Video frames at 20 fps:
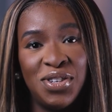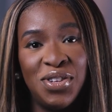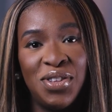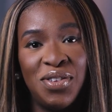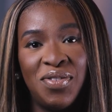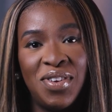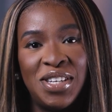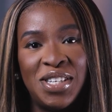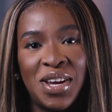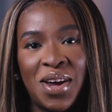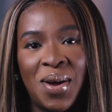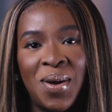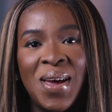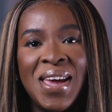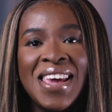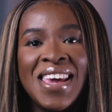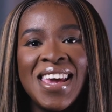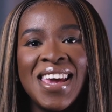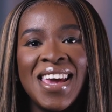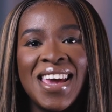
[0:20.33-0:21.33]
another video
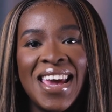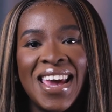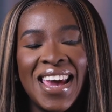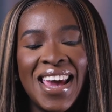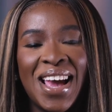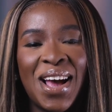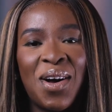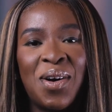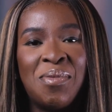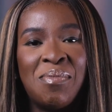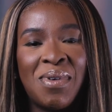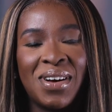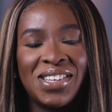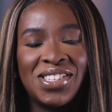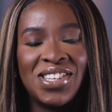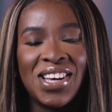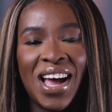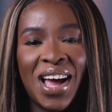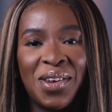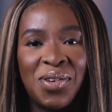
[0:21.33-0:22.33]
here on my
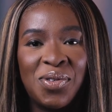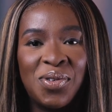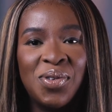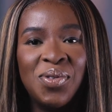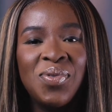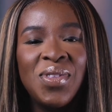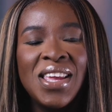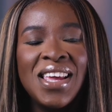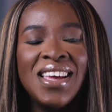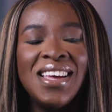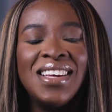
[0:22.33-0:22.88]
channel.